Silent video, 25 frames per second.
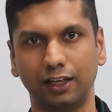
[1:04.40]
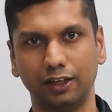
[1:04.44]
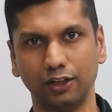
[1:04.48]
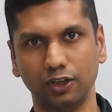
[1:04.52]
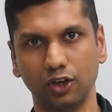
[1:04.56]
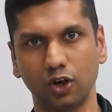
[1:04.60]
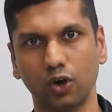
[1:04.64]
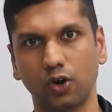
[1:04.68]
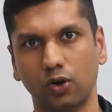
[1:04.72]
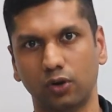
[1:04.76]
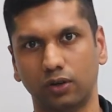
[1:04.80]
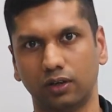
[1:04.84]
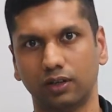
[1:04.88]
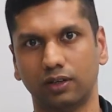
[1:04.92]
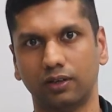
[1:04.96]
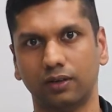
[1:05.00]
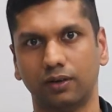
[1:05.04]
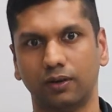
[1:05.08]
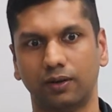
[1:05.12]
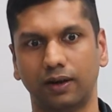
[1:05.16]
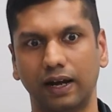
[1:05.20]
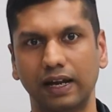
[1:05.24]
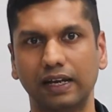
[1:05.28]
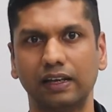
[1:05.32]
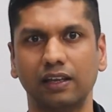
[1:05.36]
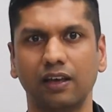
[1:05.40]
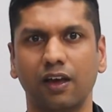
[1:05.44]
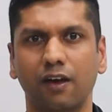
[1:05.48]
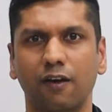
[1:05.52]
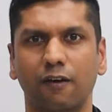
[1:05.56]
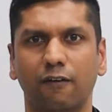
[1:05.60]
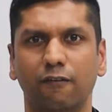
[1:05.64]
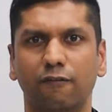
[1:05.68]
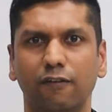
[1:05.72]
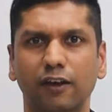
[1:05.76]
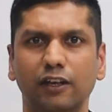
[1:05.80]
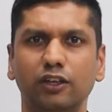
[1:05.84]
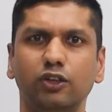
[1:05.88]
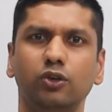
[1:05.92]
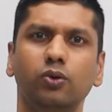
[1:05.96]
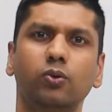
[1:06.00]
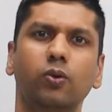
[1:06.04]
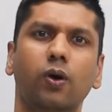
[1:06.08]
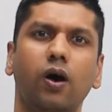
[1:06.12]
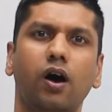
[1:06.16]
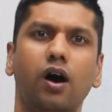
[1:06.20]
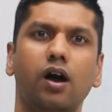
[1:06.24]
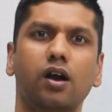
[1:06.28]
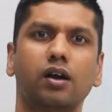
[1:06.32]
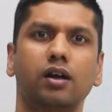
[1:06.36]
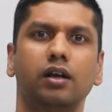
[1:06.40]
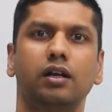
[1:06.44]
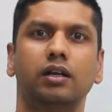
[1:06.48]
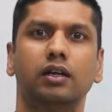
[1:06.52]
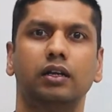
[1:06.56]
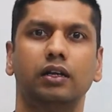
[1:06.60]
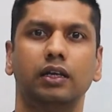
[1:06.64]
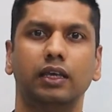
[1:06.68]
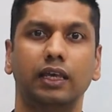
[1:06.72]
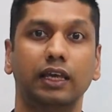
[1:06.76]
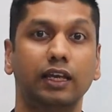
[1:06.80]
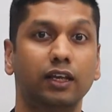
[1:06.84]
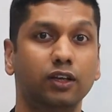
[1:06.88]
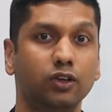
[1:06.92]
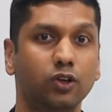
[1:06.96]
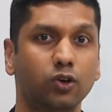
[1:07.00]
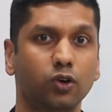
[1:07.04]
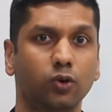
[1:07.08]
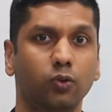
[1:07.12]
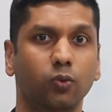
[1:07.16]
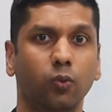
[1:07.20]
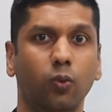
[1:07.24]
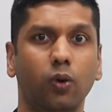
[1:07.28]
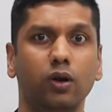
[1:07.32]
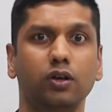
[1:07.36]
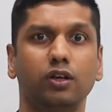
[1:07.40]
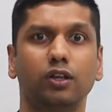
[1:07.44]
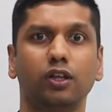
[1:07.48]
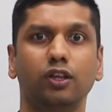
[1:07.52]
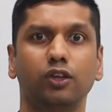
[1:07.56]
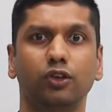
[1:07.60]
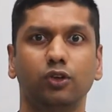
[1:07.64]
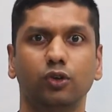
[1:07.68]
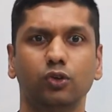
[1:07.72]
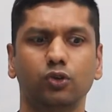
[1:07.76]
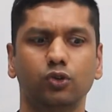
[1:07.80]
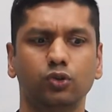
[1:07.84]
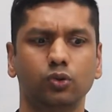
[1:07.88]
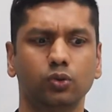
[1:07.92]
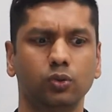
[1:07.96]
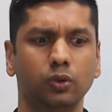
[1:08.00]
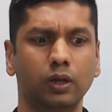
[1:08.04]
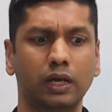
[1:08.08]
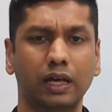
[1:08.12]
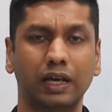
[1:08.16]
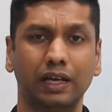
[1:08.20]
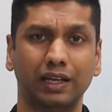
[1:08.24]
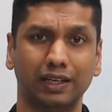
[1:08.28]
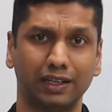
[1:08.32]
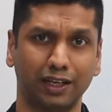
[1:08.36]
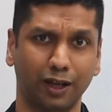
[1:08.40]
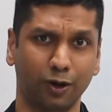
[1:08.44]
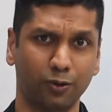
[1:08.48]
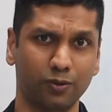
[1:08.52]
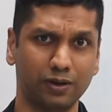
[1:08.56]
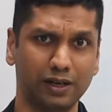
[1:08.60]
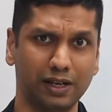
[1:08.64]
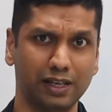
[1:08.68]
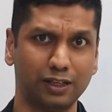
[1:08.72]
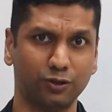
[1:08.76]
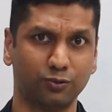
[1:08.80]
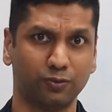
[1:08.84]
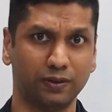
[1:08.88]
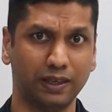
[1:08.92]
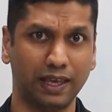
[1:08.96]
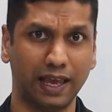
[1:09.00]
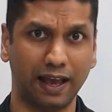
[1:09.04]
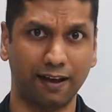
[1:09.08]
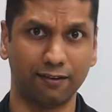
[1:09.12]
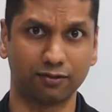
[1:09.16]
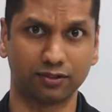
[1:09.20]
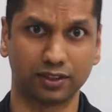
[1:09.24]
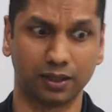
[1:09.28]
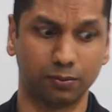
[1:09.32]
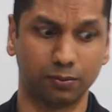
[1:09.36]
ignored, right? When you are ignored, what do? Nowadays, we have